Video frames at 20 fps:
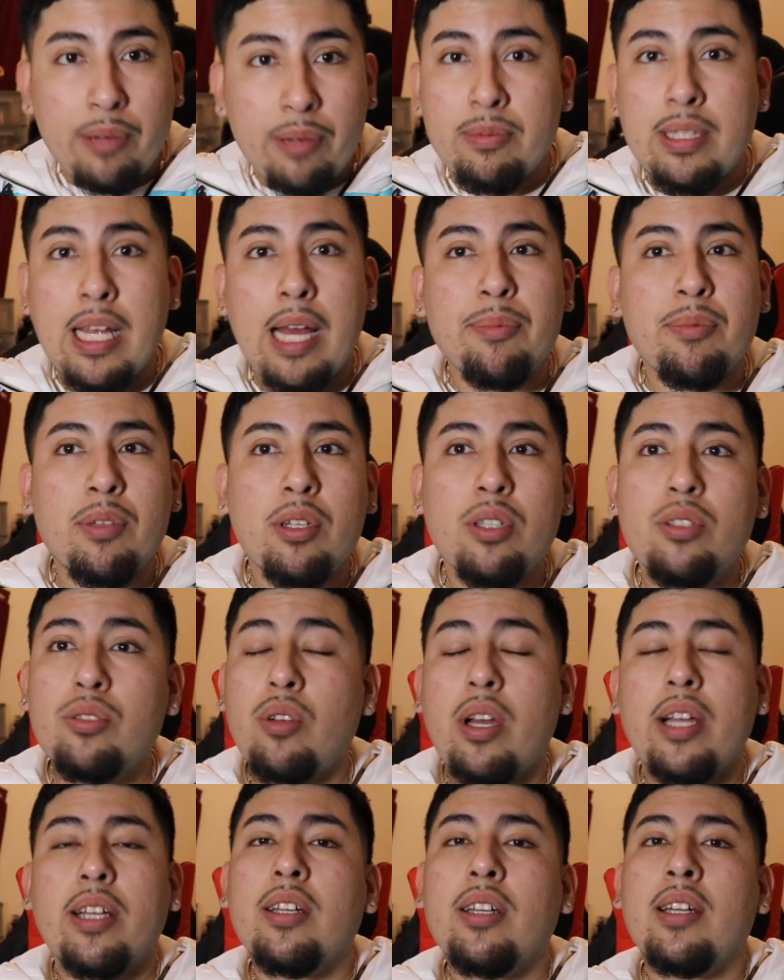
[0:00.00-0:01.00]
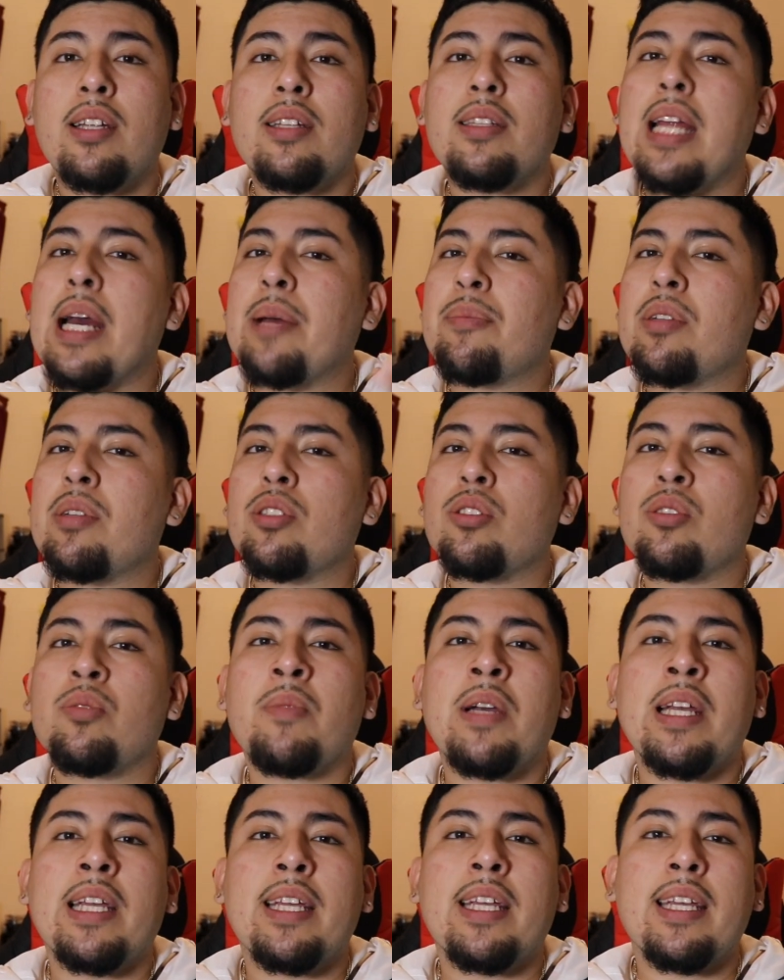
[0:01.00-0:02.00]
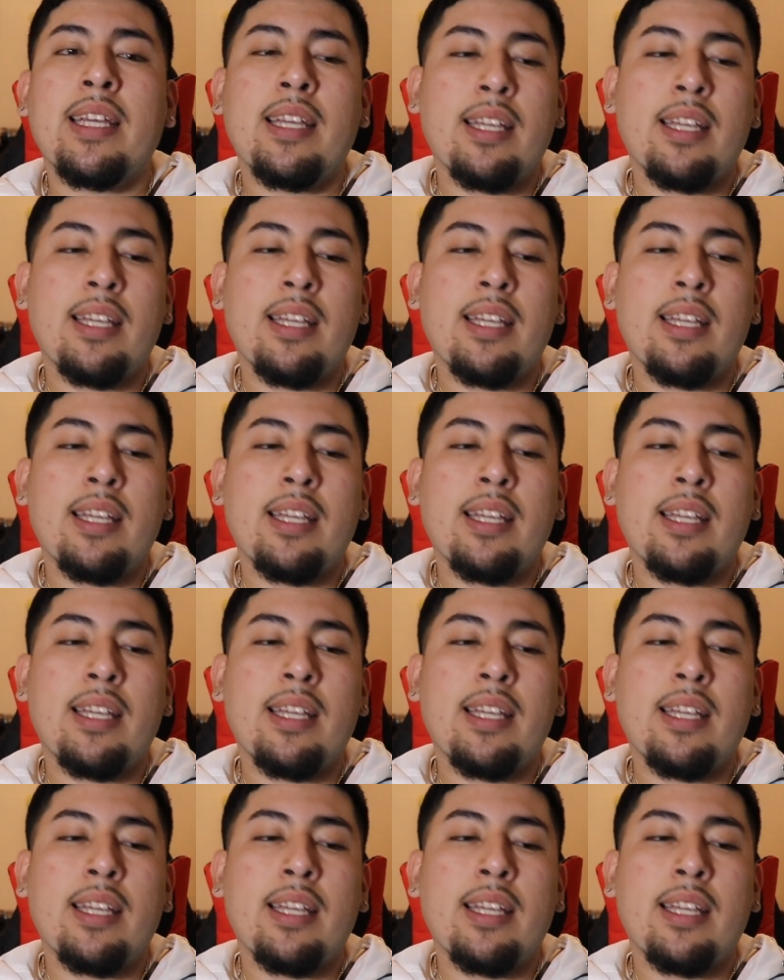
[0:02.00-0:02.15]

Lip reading: adapter so I could adapt it to my